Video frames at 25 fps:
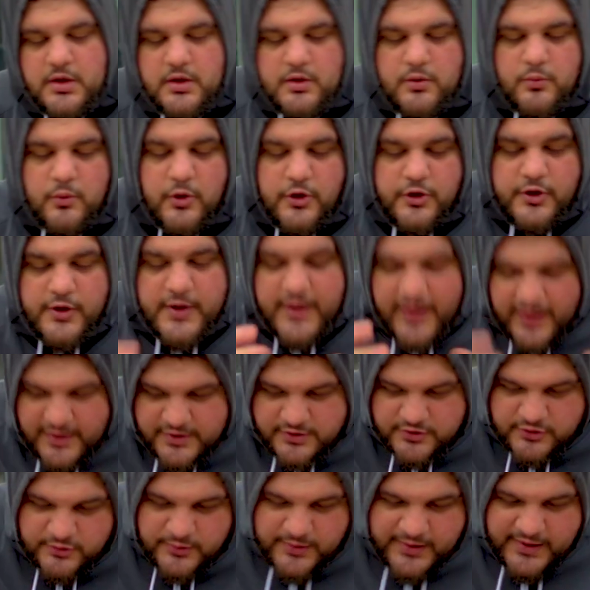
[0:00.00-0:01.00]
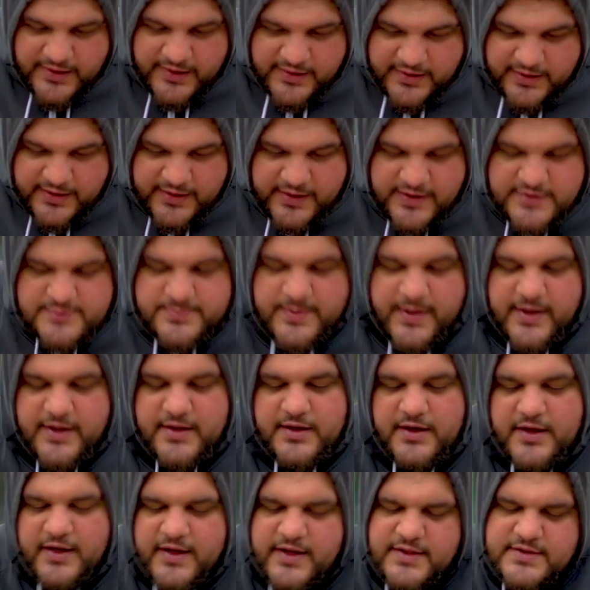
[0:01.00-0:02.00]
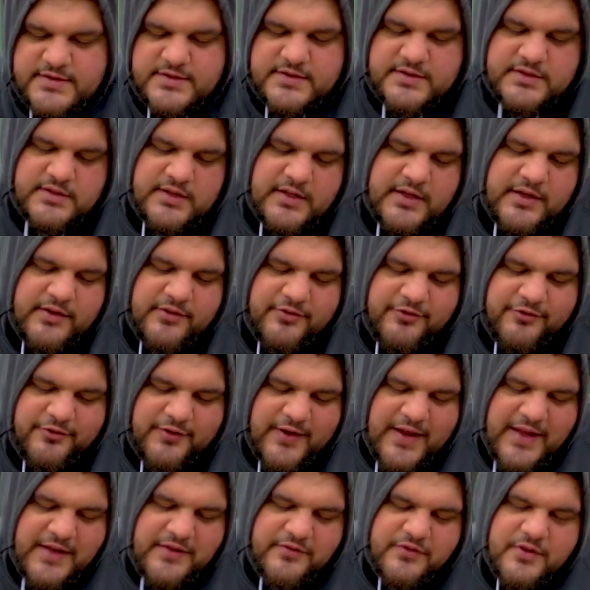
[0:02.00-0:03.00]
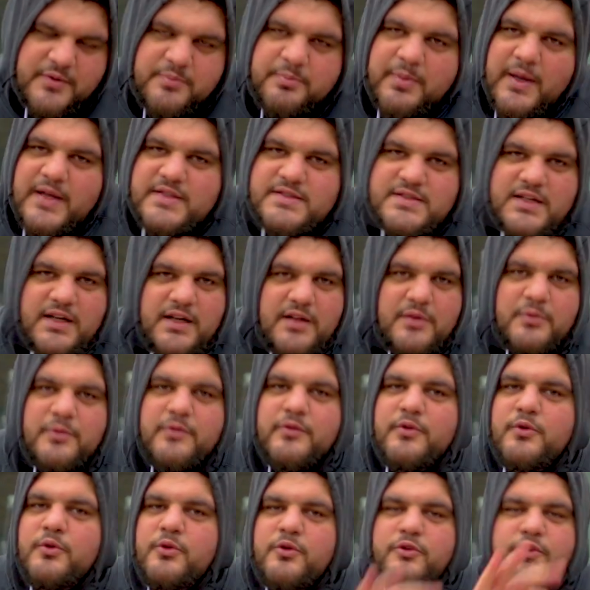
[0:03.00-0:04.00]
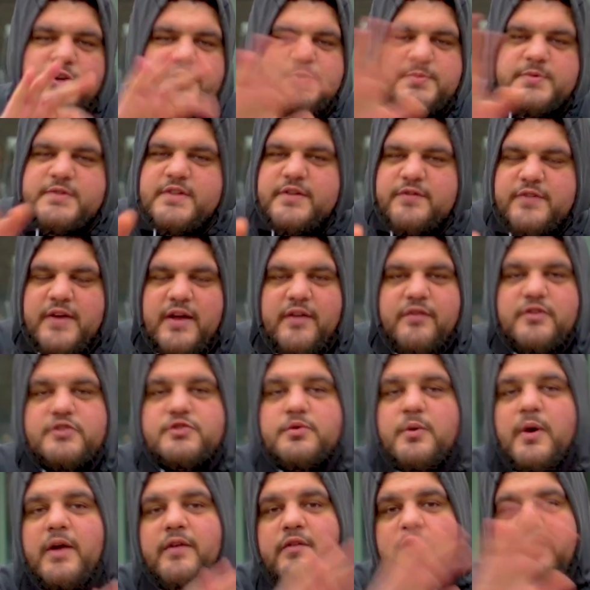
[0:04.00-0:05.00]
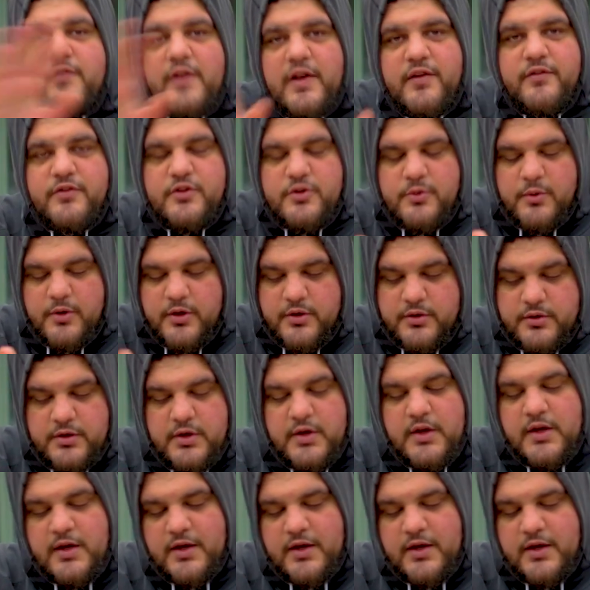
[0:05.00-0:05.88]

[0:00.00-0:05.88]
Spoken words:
what you can do here is make a nice flavored butter with all Christmassy flavors or whatever flavor you want.